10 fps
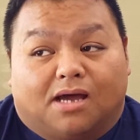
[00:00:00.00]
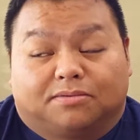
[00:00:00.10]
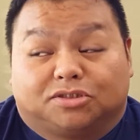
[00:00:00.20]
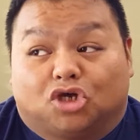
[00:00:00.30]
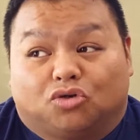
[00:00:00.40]

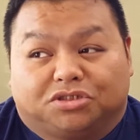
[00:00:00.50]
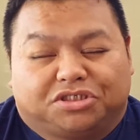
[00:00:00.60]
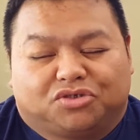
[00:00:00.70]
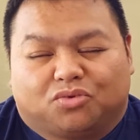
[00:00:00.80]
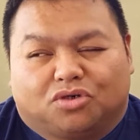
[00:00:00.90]
Um, so
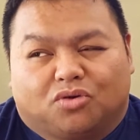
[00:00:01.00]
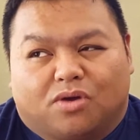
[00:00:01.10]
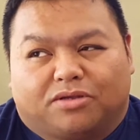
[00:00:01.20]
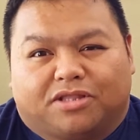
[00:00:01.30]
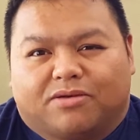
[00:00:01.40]
just a real
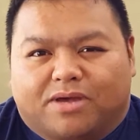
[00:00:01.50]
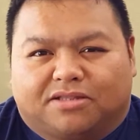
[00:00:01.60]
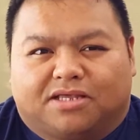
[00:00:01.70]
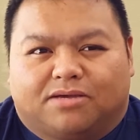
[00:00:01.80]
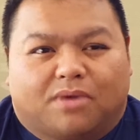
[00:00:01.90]
quick thing
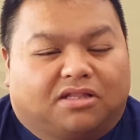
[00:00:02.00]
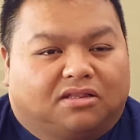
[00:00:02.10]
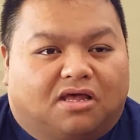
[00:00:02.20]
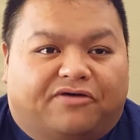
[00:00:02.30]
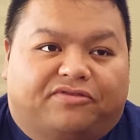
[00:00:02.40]
about them. I
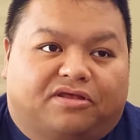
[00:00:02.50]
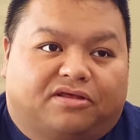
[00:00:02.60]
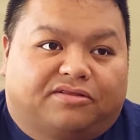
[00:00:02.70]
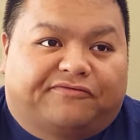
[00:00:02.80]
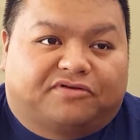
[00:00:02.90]
loved
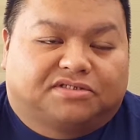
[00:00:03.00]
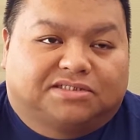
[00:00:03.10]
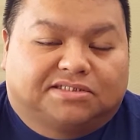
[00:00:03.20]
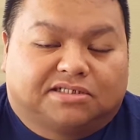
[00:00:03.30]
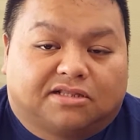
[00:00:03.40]
uh, the first
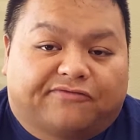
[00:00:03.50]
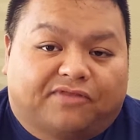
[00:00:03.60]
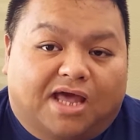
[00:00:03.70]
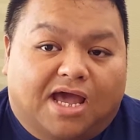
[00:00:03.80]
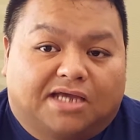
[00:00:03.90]
season of The
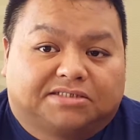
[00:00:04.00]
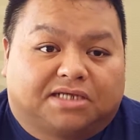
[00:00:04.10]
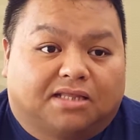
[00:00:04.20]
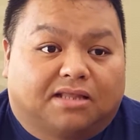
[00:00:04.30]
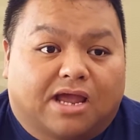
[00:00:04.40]
Flash,
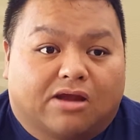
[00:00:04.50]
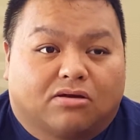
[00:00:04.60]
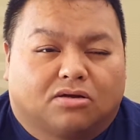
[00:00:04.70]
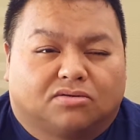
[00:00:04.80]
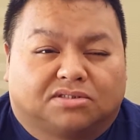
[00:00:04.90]
and The
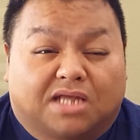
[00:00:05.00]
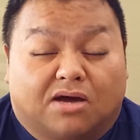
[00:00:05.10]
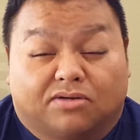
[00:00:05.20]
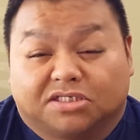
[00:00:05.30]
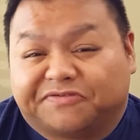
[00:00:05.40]
Arrow is
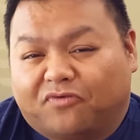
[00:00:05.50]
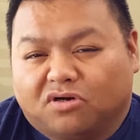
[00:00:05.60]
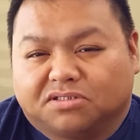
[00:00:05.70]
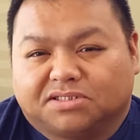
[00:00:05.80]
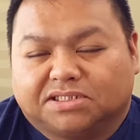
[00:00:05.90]
now in its
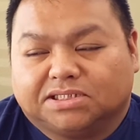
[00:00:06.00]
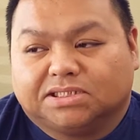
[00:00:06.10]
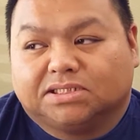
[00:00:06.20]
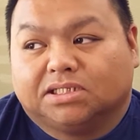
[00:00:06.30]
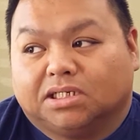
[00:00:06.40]
fourth
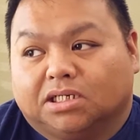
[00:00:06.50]
season.